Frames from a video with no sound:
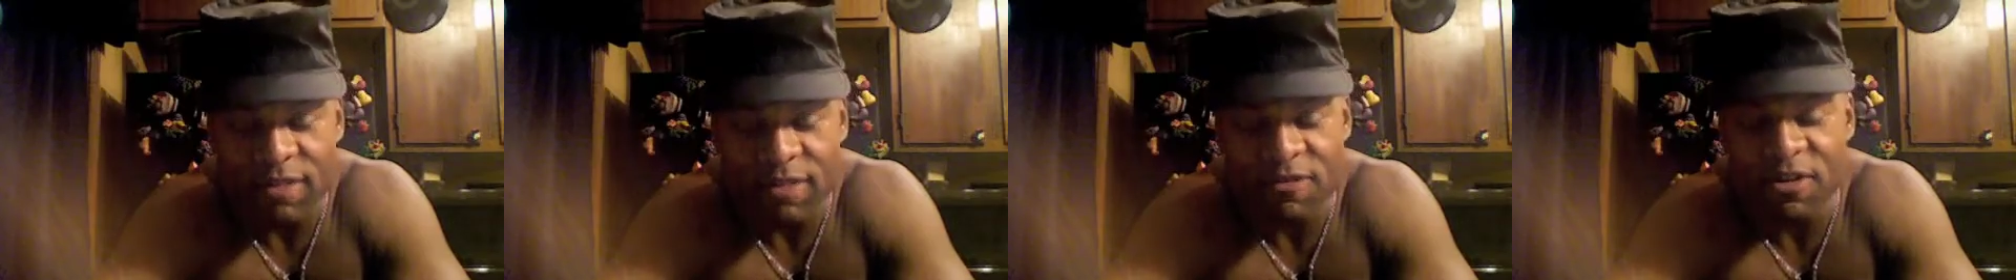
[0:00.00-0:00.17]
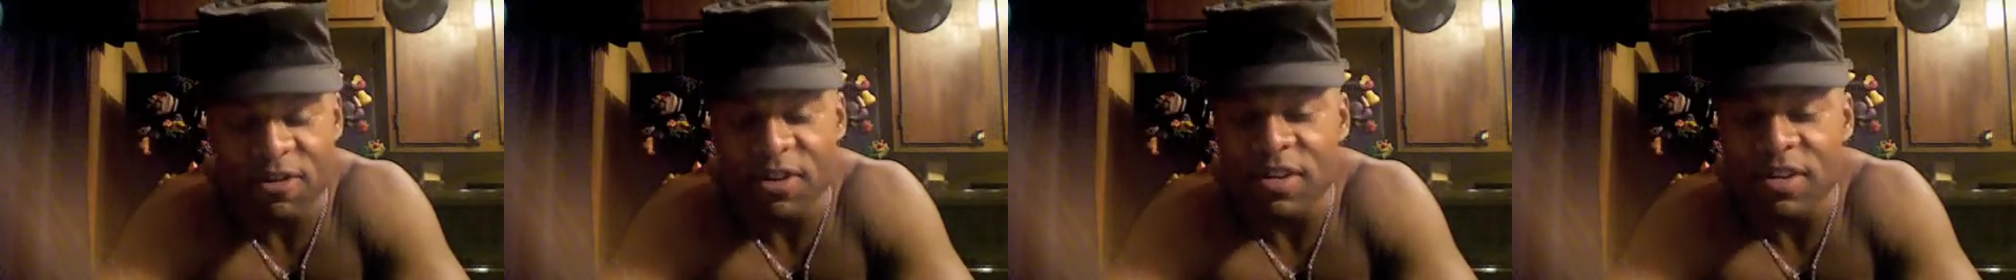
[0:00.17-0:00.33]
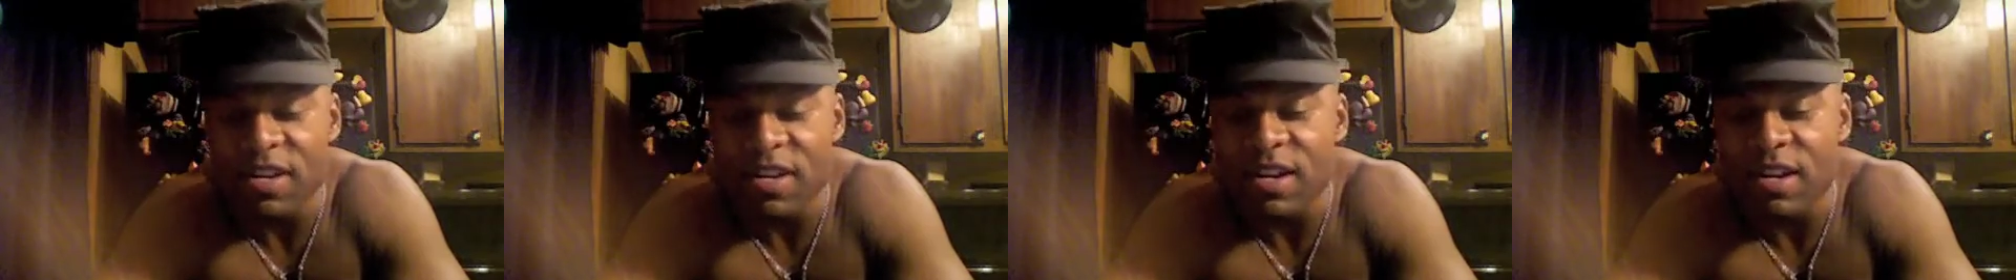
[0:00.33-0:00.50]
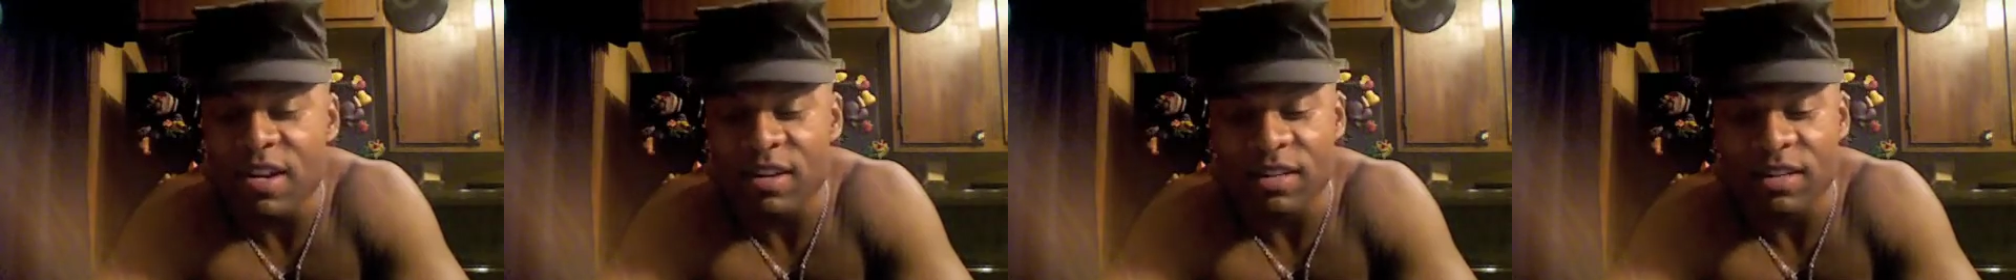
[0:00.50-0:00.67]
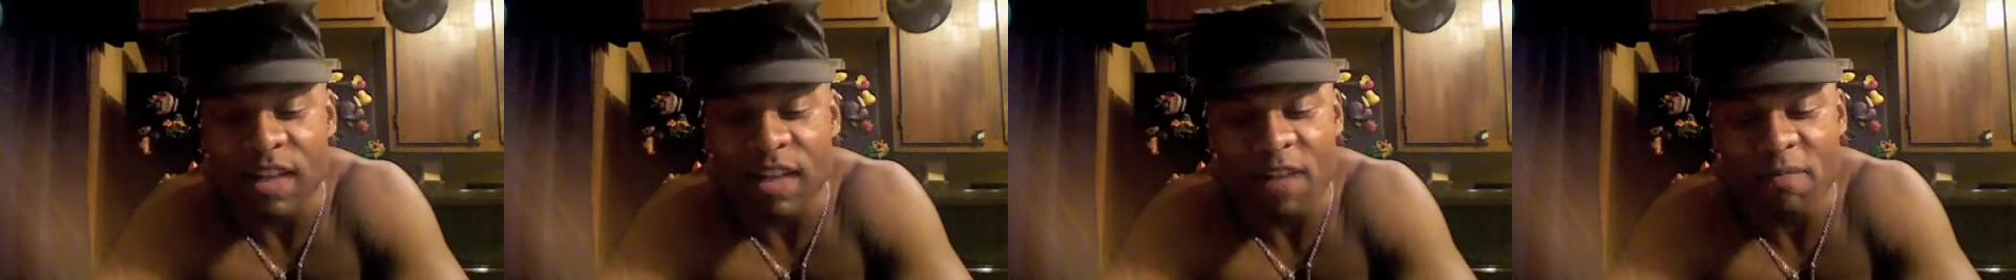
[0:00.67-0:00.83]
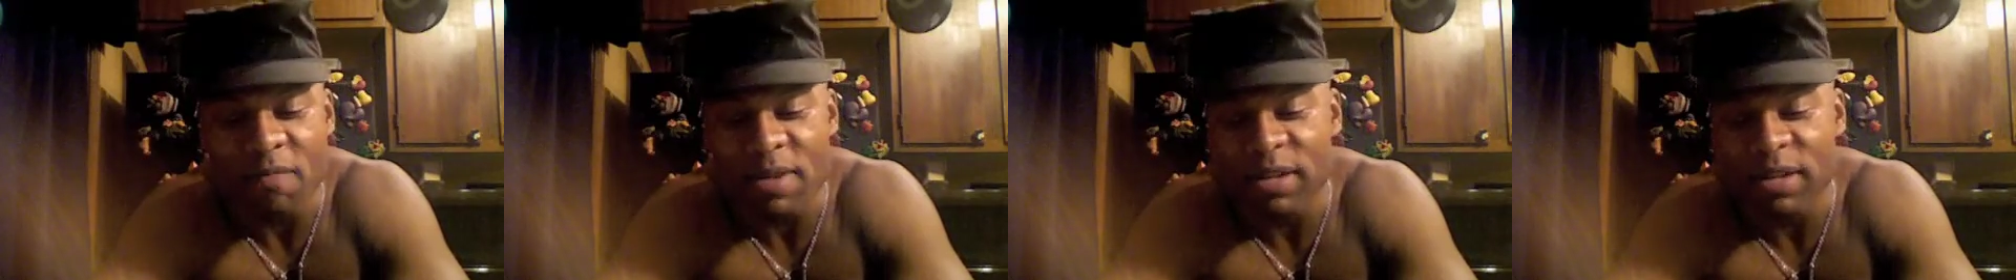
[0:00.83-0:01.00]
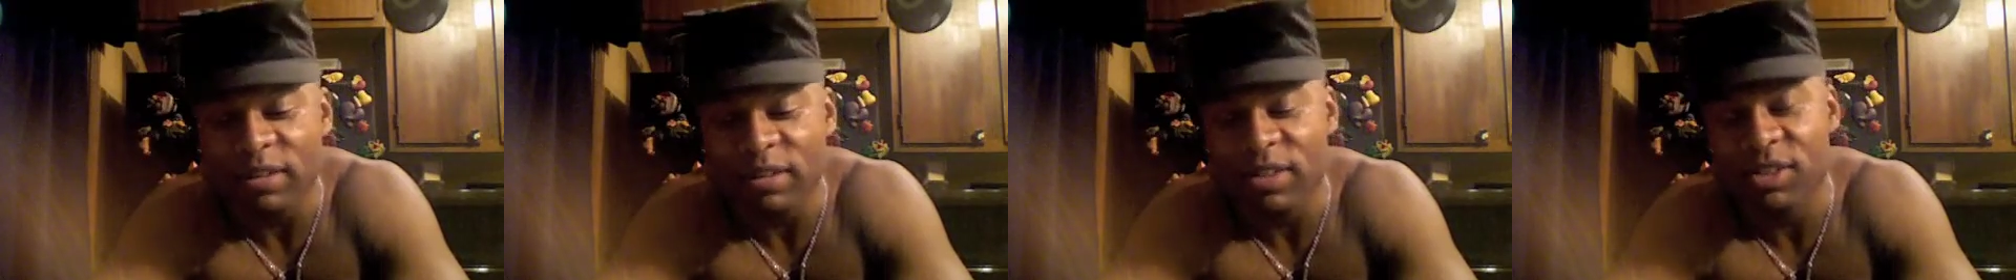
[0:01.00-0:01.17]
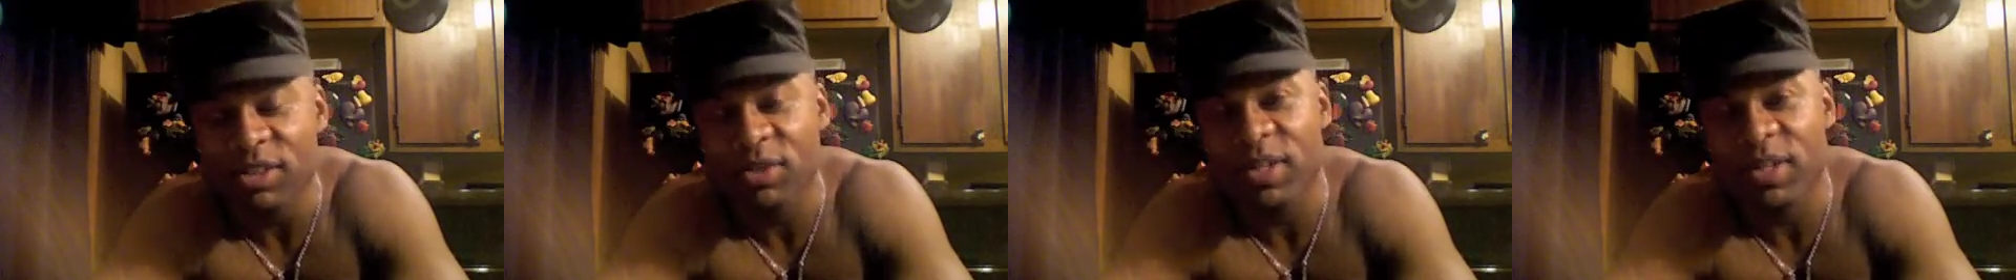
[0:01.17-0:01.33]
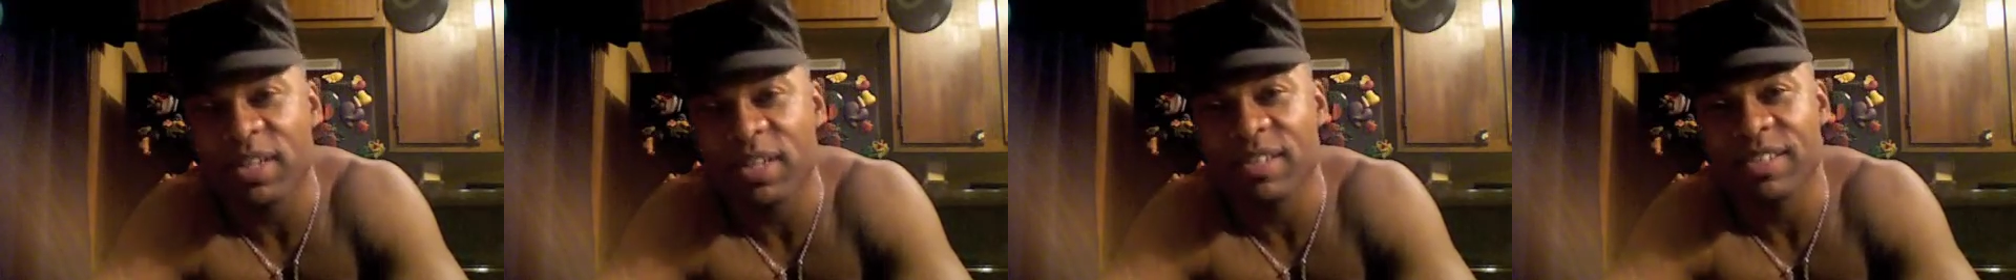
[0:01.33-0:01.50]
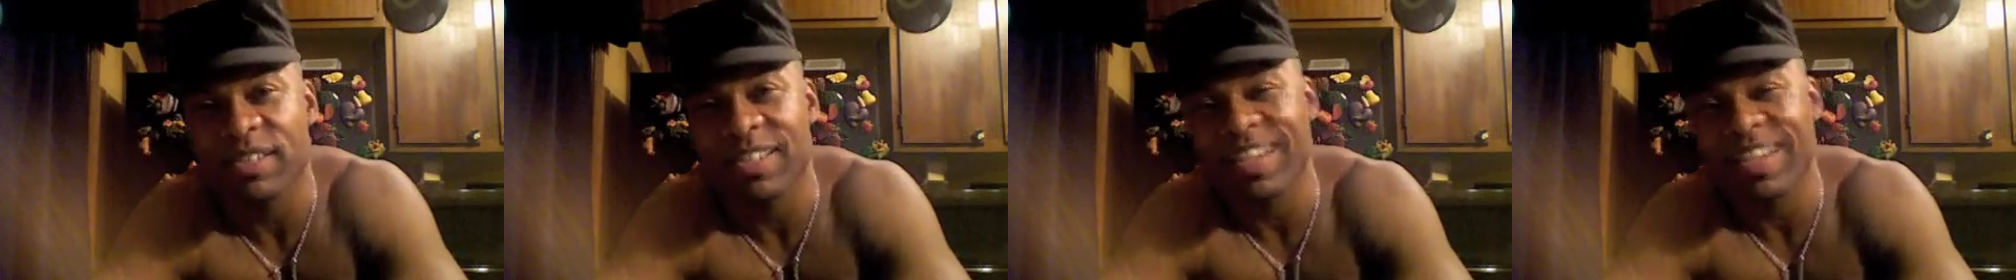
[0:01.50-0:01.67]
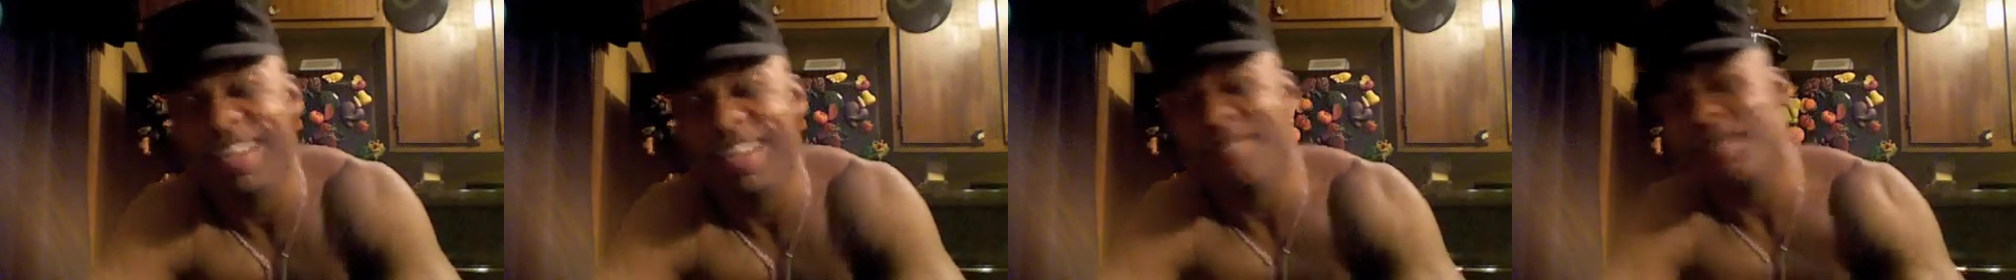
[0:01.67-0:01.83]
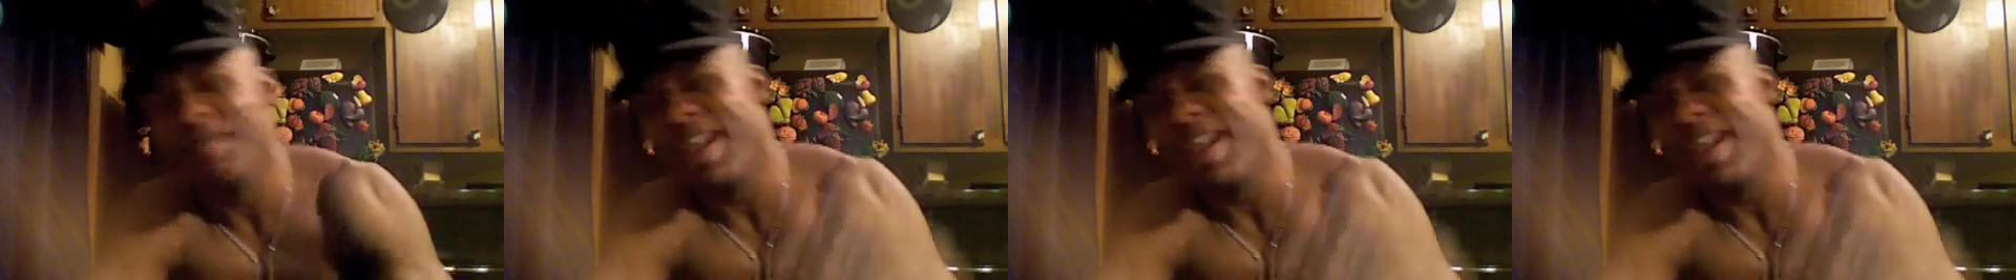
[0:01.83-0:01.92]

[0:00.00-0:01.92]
for years I've been on the trail saying,